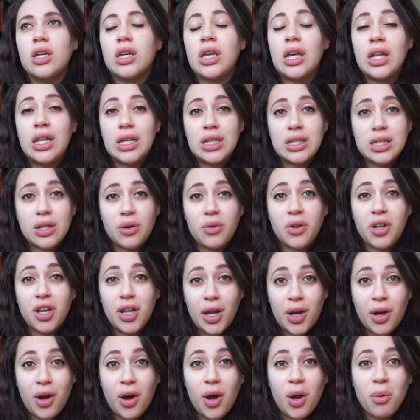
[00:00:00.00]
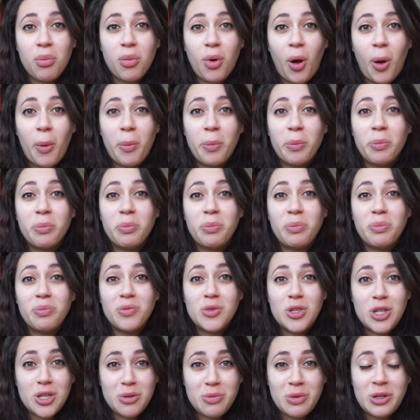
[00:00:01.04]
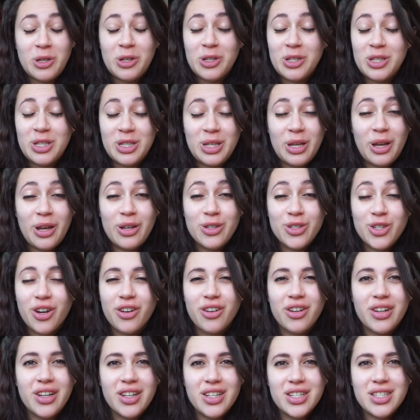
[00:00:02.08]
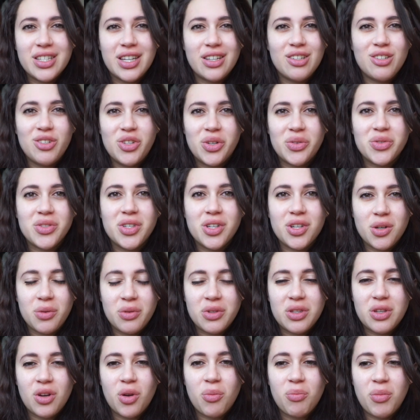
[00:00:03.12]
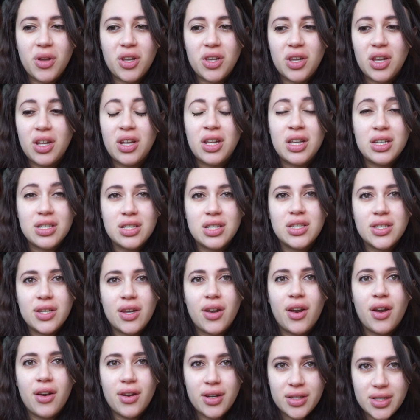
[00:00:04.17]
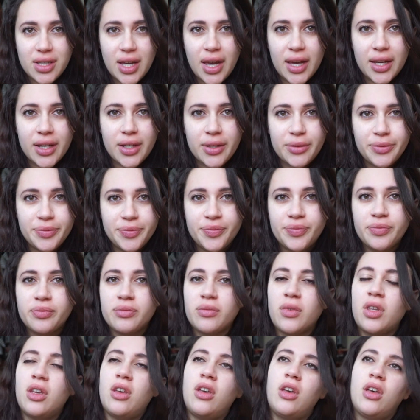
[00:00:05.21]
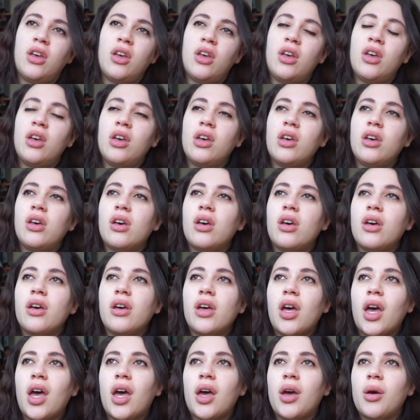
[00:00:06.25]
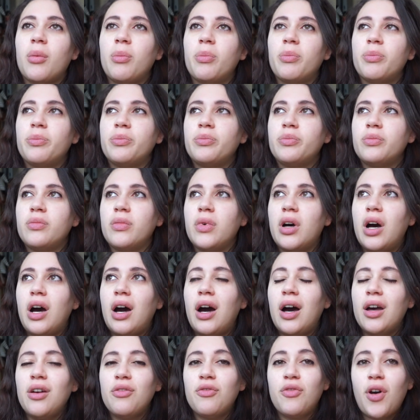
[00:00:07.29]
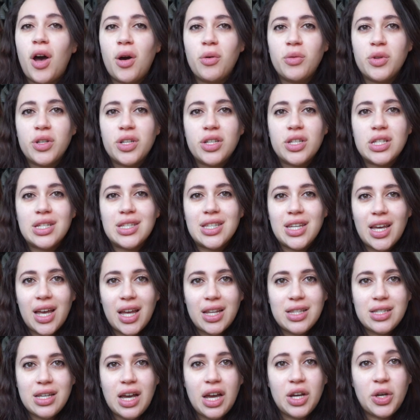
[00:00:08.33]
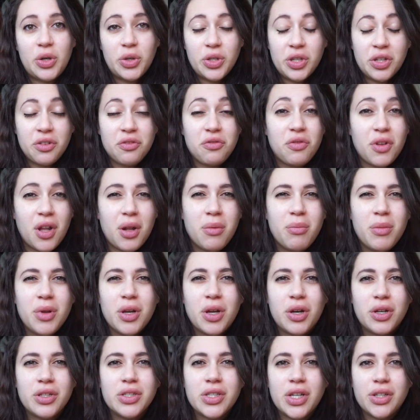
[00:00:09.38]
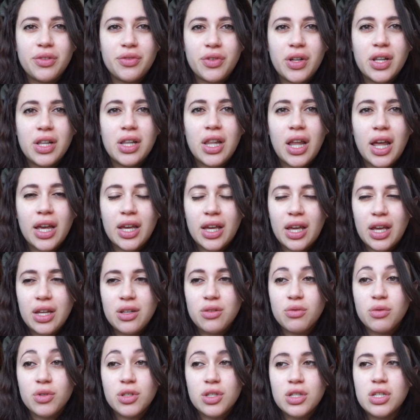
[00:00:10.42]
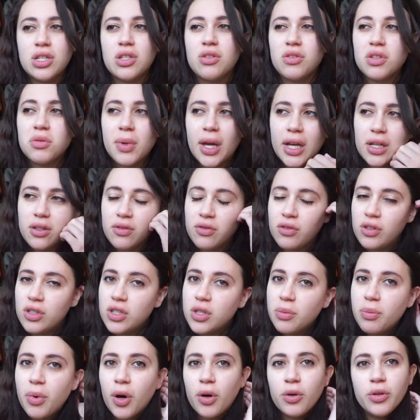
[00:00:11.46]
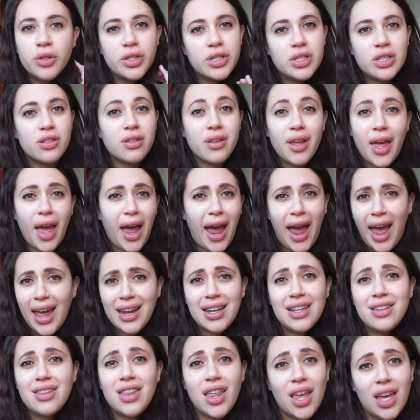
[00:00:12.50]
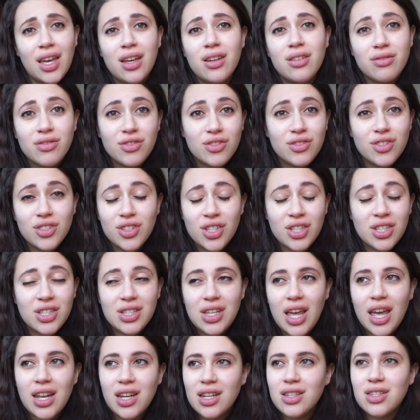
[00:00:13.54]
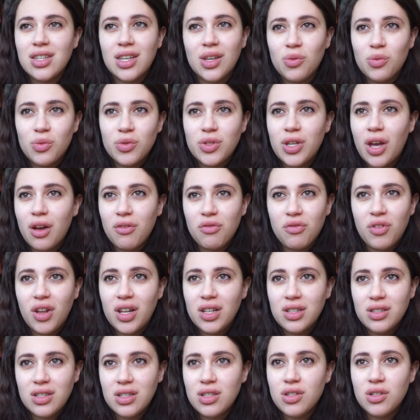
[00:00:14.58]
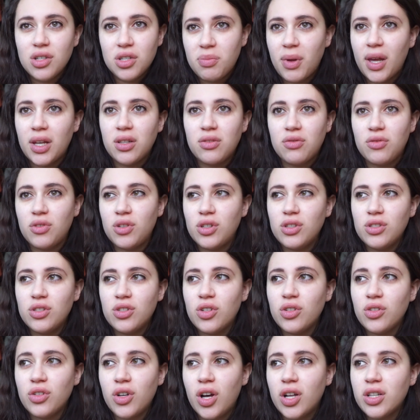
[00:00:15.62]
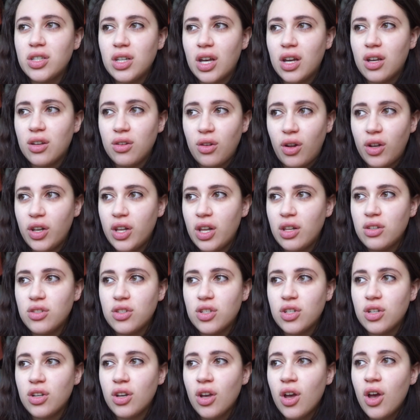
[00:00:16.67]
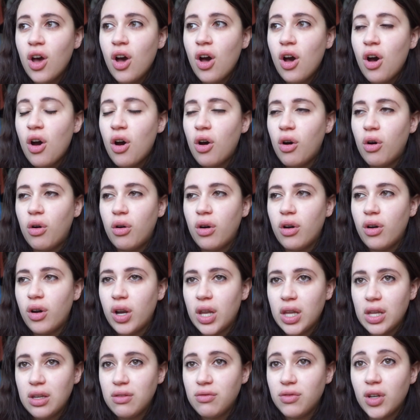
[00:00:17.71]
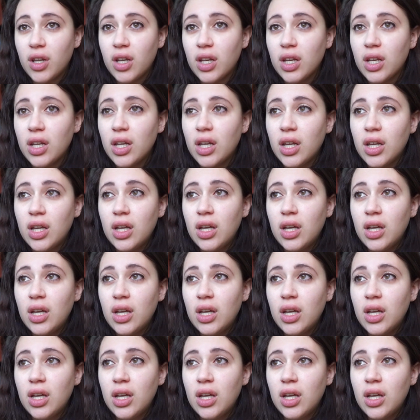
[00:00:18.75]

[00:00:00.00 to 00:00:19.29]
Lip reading: killing someone in a car bomb just because they're a journalist and you don't agree with their opinion is a terror attack. I found that I couldn't film because I felt like it was disrespectful to post anything. Just anything would have felt disrespectful to not acknowledge or even